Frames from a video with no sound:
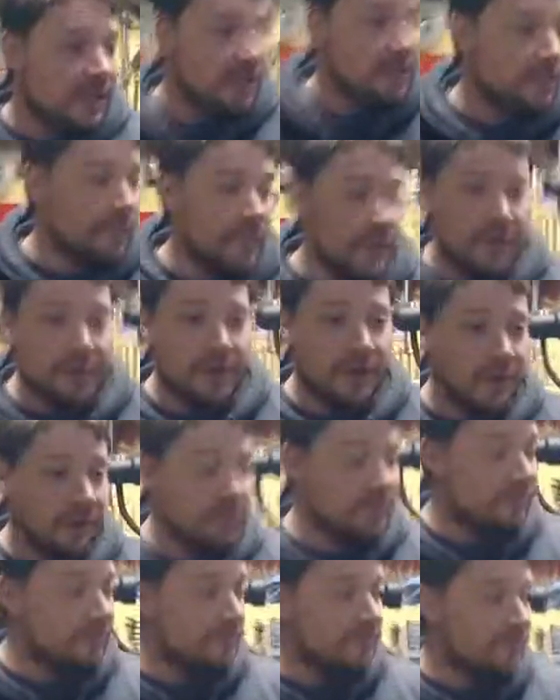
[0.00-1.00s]

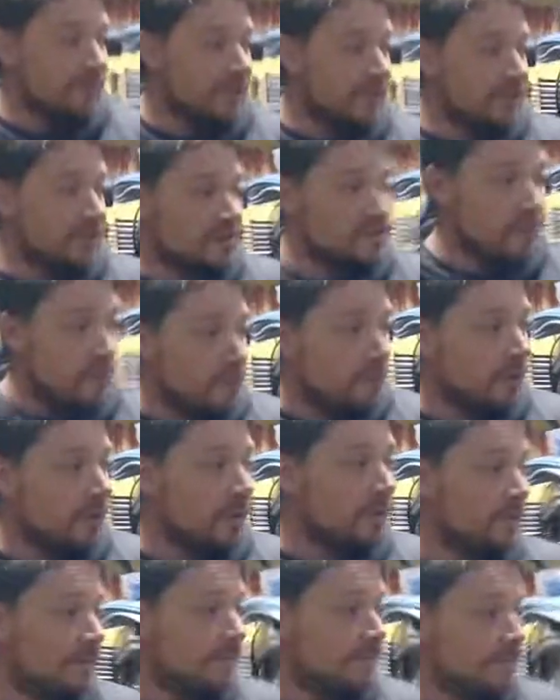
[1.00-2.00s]
rebuild,
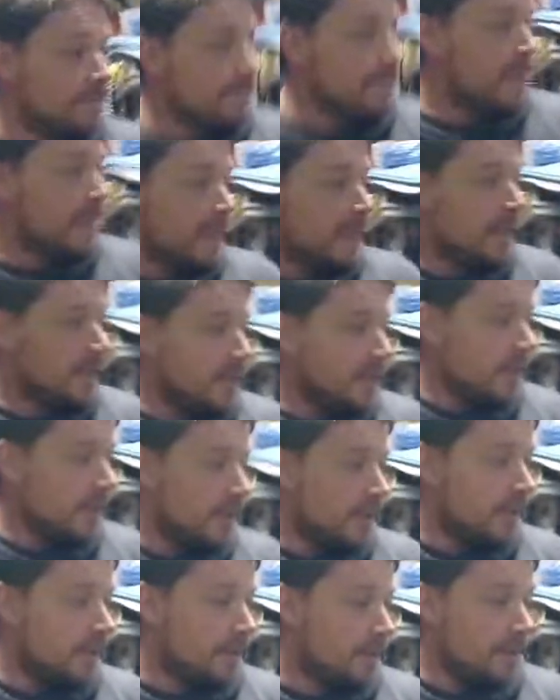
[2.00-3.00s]
stroker.
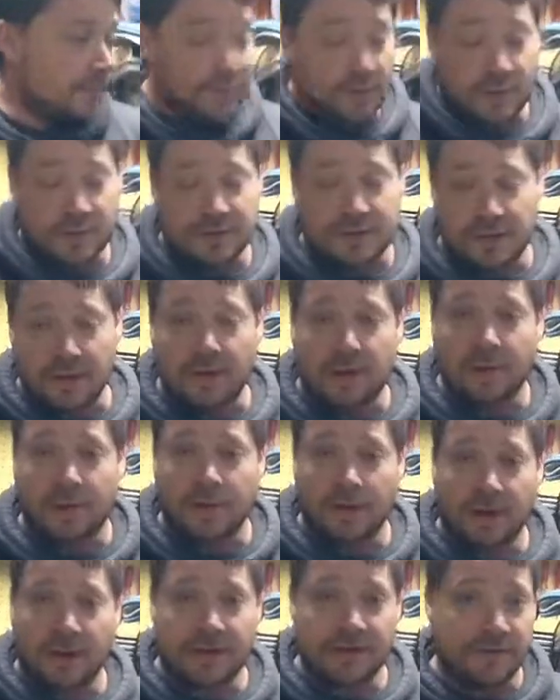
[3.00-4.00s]
Of course, you know,
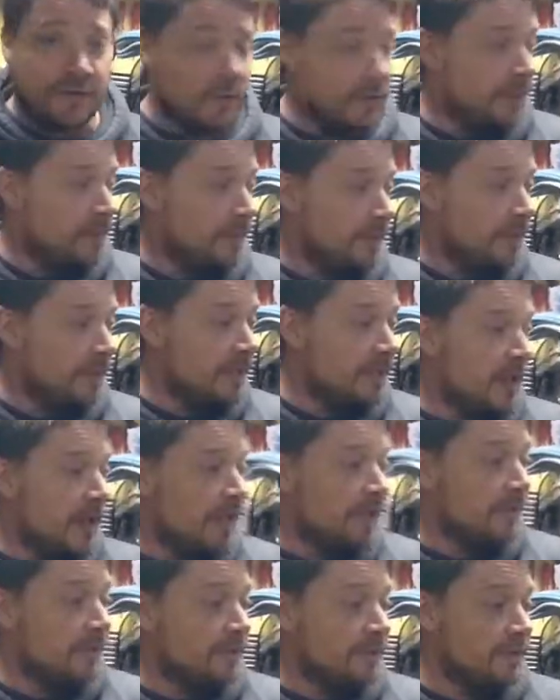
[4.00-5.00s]
we're going to do a little bit of
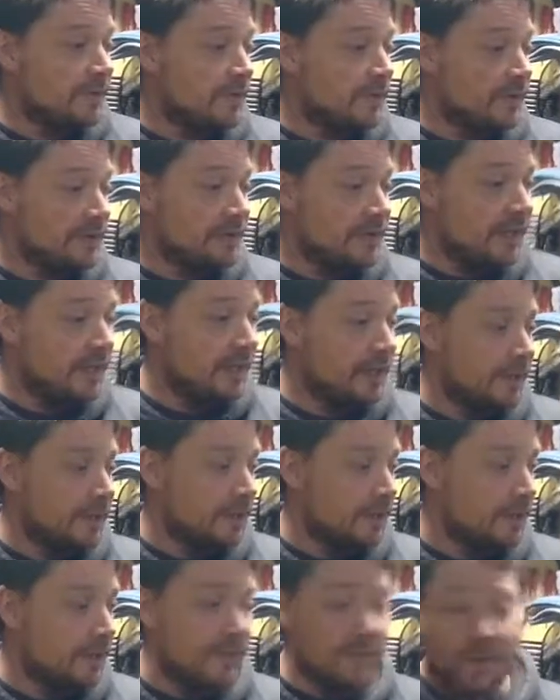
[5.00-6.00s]
dyno into it.
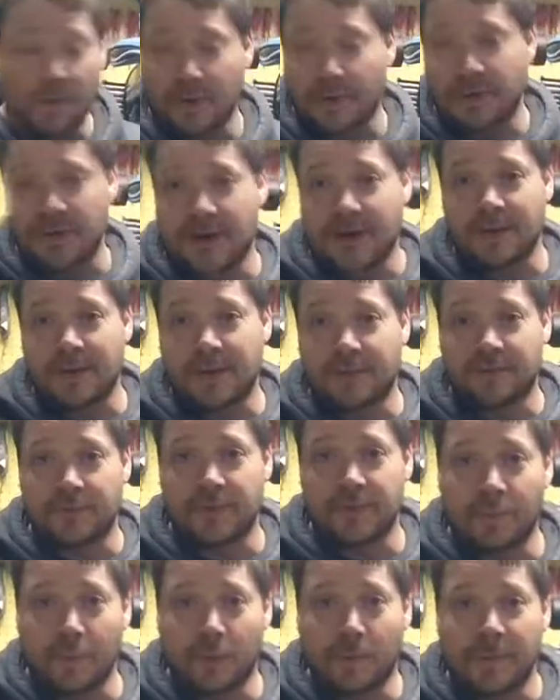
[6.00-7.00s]
You know, we've only got about
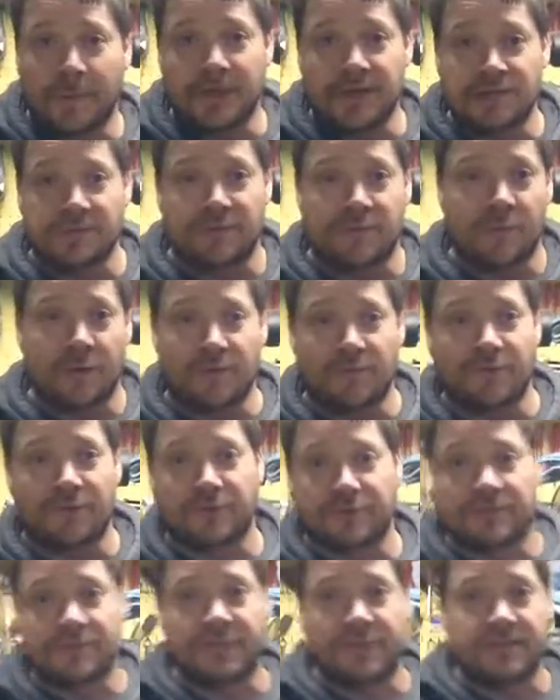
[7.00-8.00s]
3 more months for our
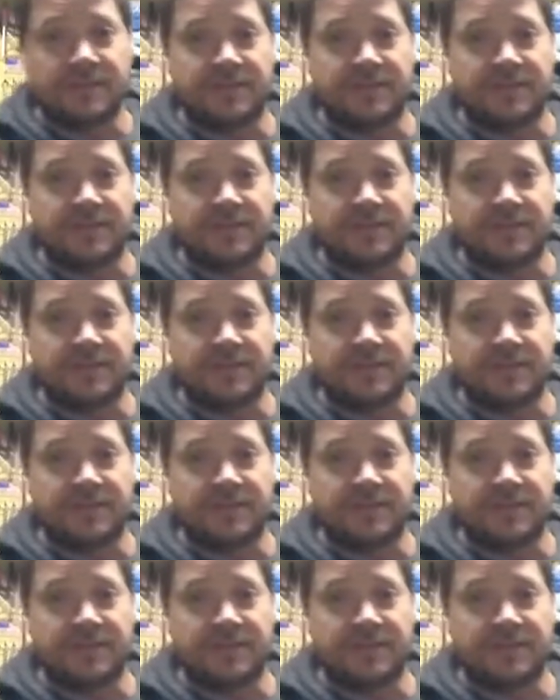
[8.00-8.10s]
first race